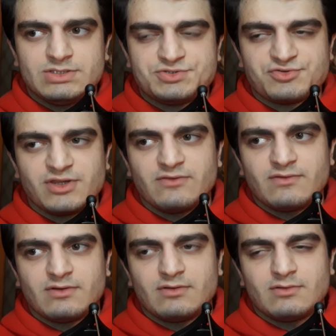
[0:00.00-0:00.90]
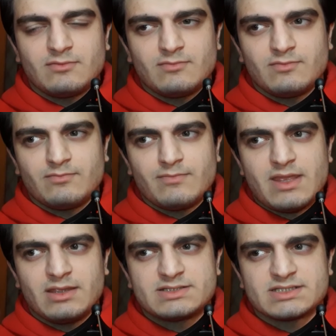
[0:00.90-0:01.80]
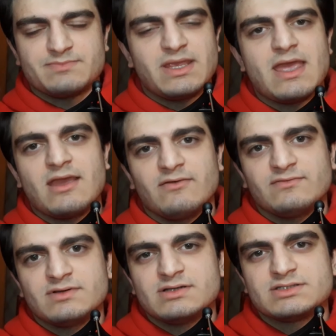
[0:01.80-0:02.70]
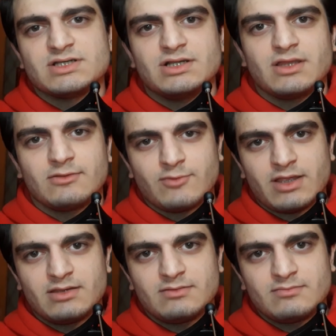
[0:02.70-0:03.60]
makes us behave certain way,